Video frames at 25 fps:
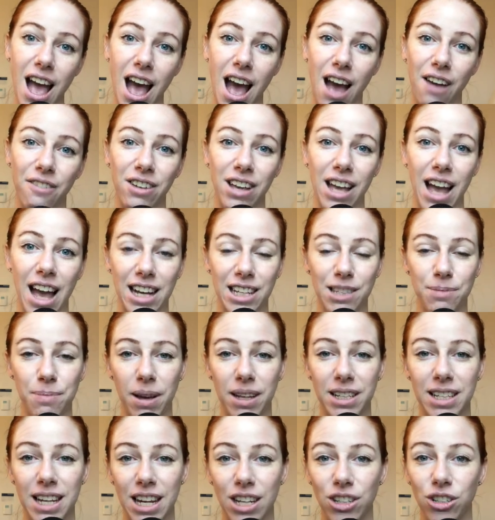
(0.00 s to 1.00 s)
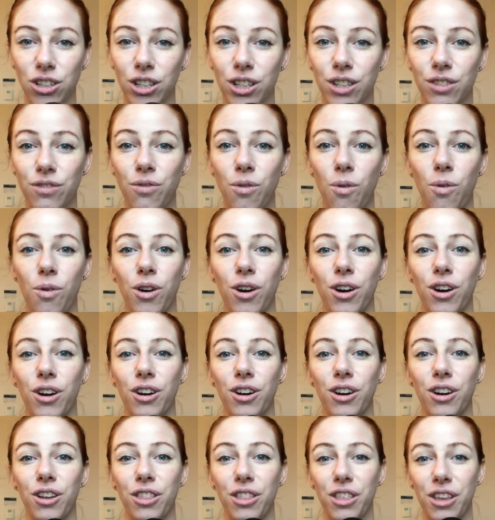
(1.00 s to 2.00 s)
having expectations
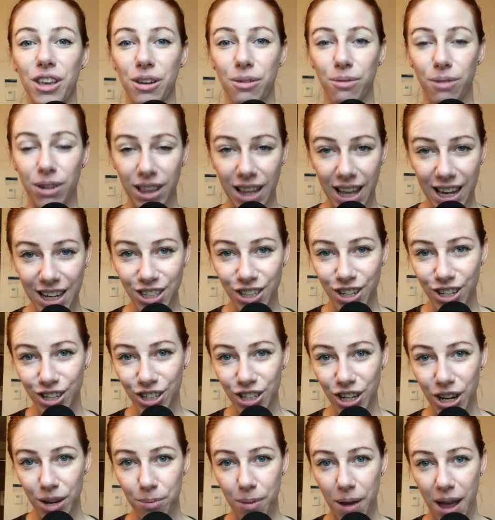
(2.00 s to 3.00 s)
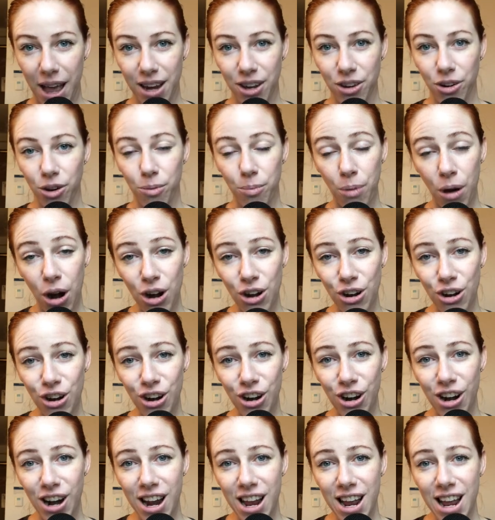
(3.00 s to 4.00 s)
for the relationship and your
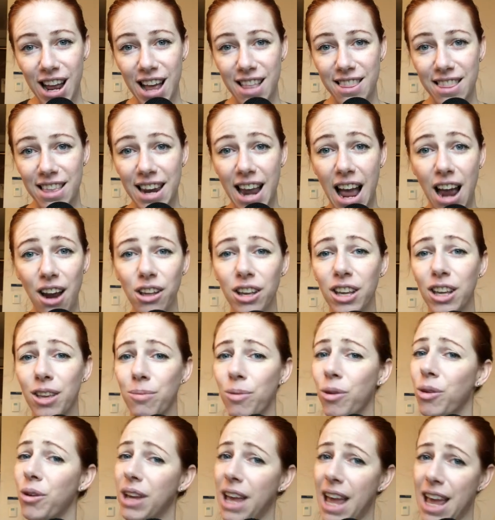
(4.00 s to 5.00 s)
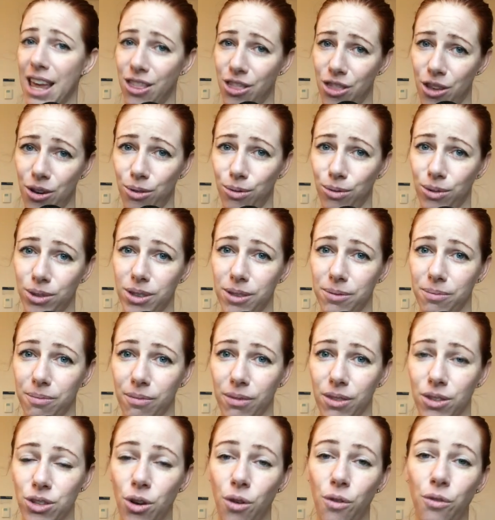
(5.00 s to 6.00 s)
partner, and then how to communicate those.
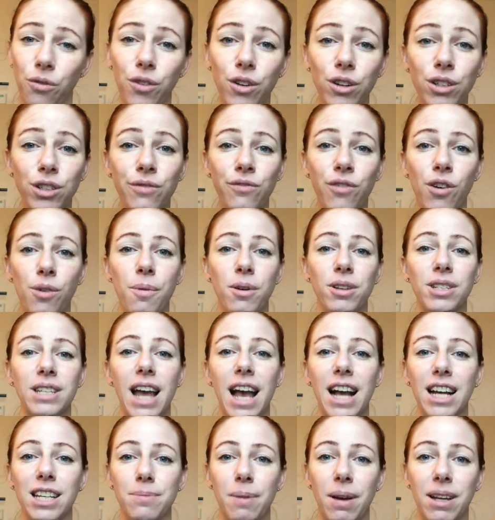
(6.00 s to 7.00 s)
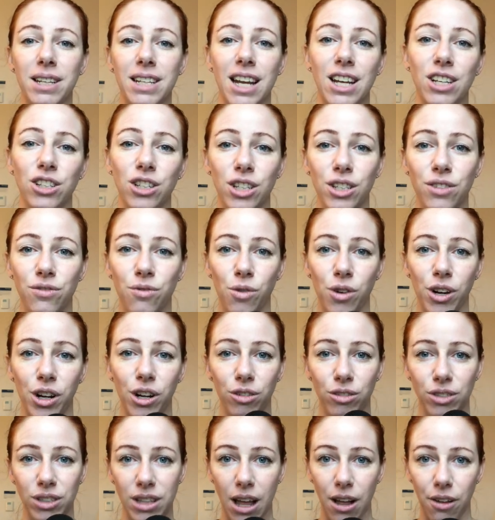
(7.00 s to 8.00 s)
So, first and foremost, expectations for
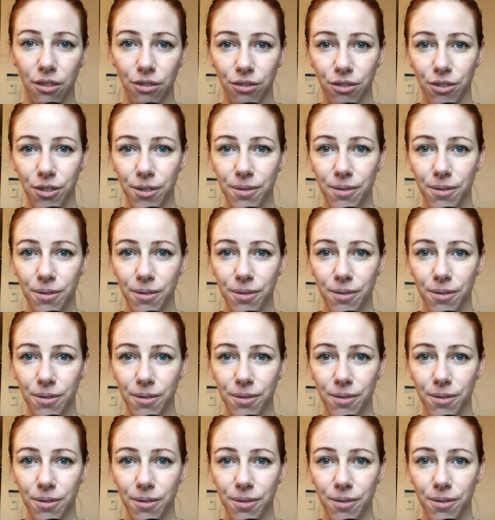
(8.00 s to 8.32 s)
yourself.